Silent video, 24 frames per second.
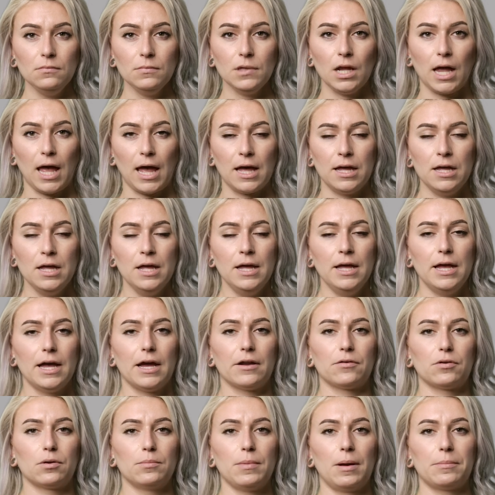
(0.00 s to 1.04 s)
Okay,
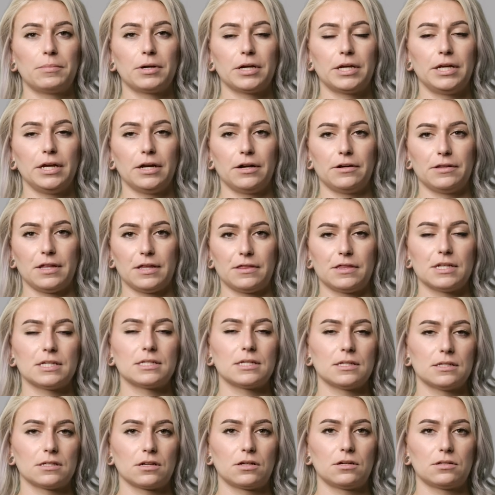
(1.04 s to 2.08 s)
and remember here that
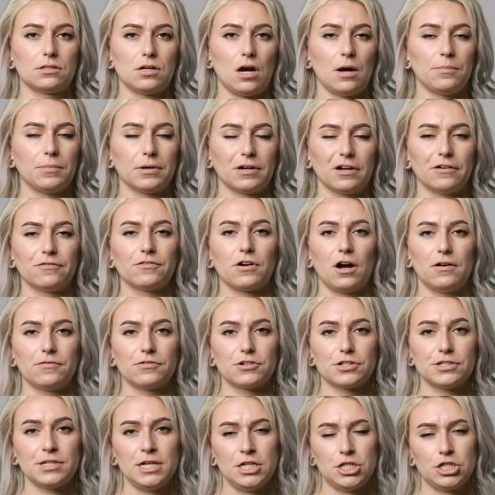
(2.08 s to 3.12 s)
this is a topic of
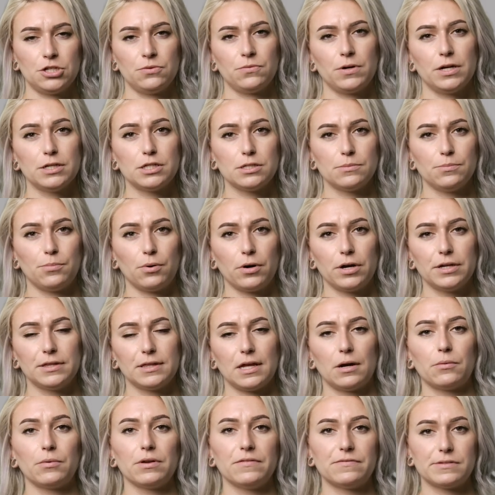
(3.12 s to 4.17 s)
conversation where it's important
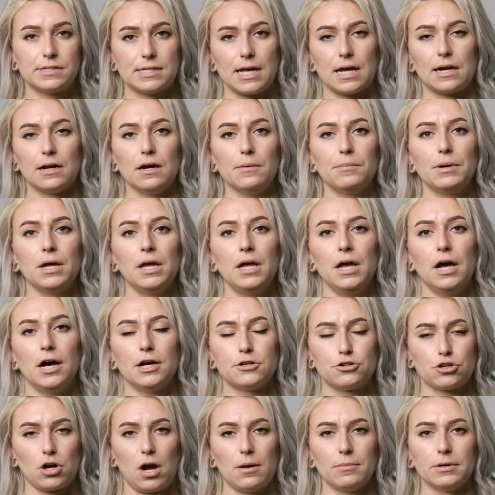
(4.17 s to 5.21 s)
that we've set up
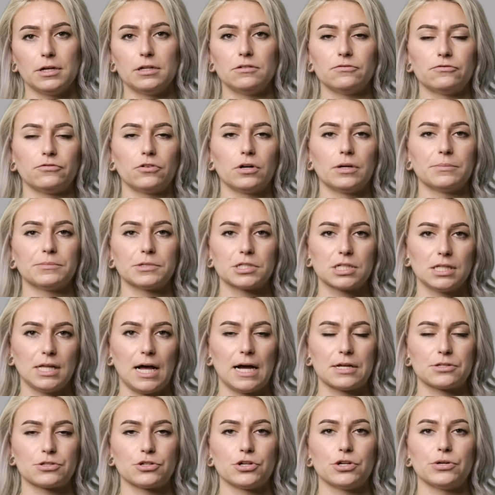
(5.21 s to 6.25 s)
a trauma-informed
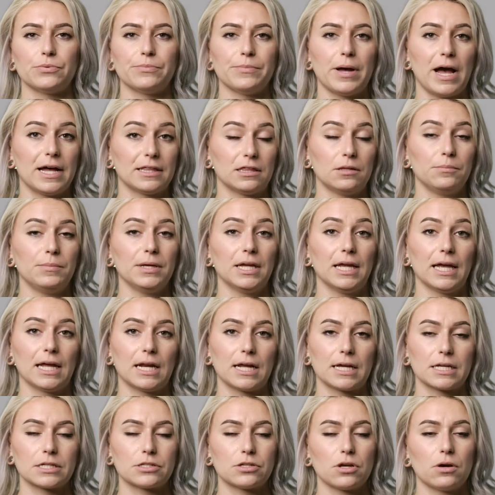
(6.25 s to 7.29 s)
classroom at the
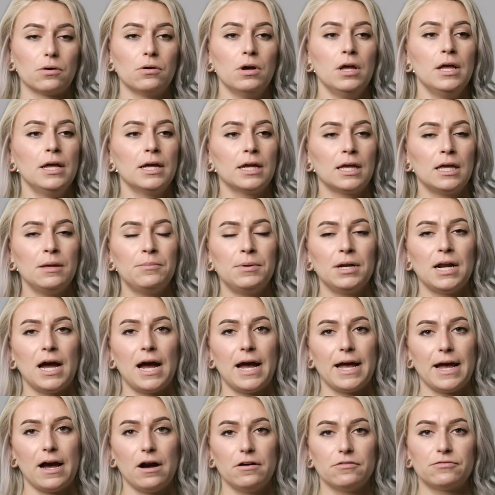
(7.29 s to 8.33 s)
beginning. So keep an
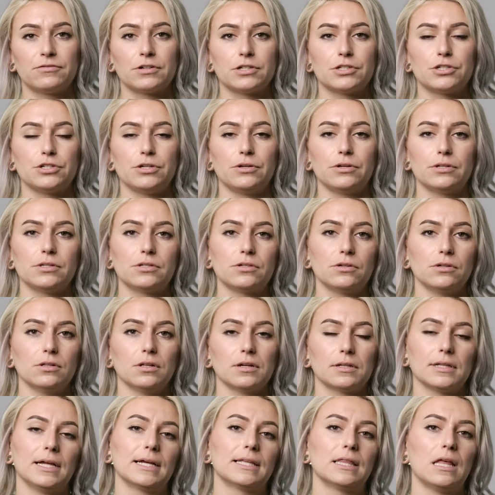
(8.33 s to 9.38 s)
eye out for students who
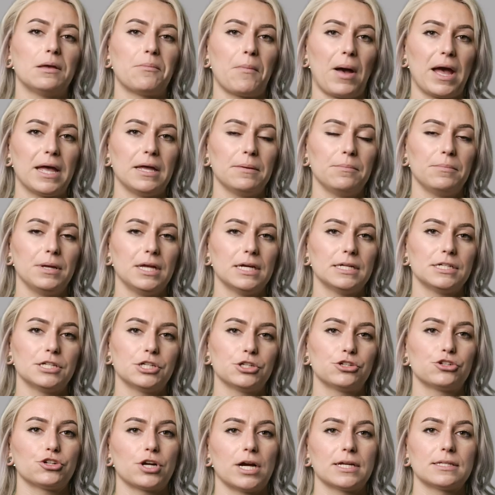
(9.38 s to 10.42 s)
look like they might be in
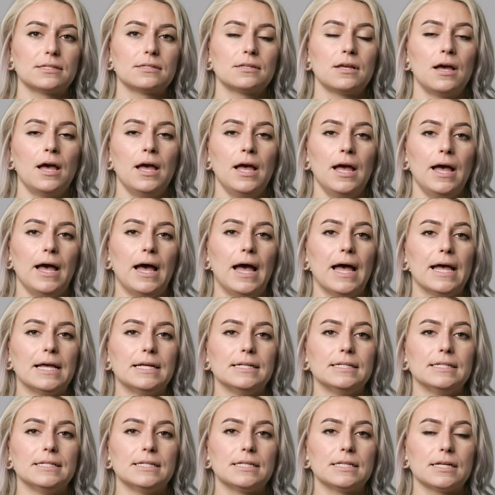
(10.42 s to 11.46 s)
distress,
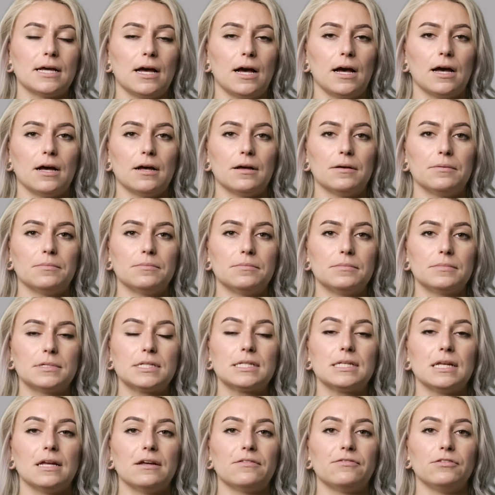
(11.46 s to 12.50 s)
and
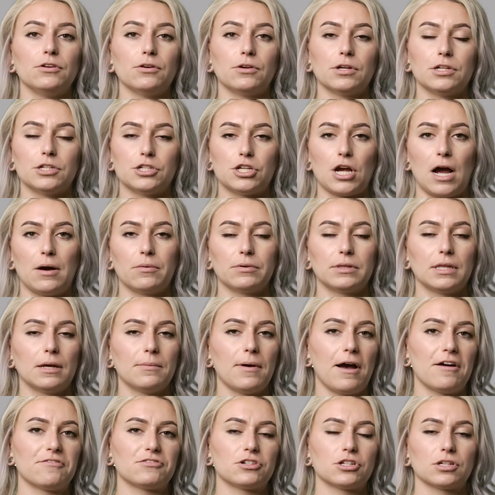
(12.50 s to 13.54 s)
see if you can chat with them
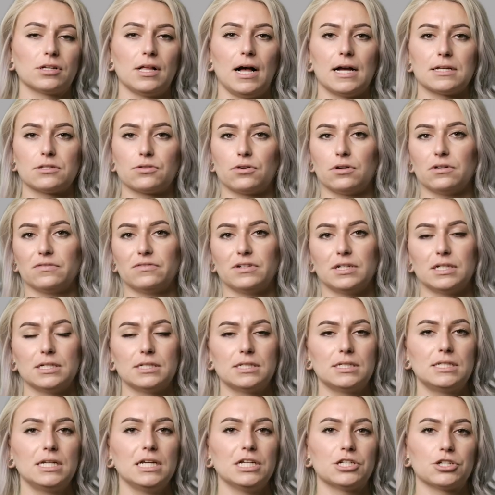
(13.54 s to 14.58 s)
after class, or if a
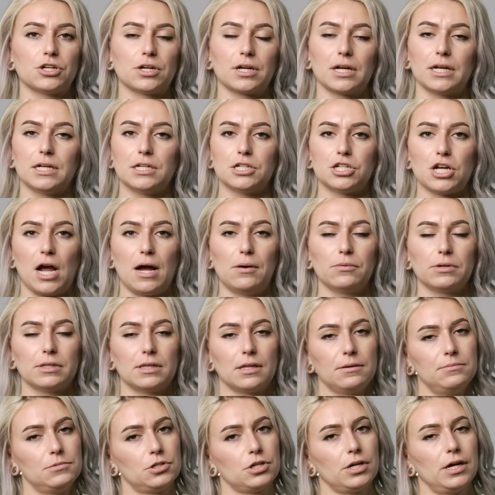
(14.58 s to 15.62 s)
teacher can chat with
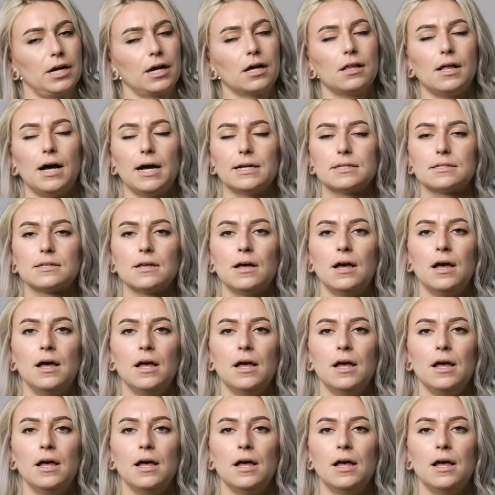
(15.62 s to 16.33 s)
them during class.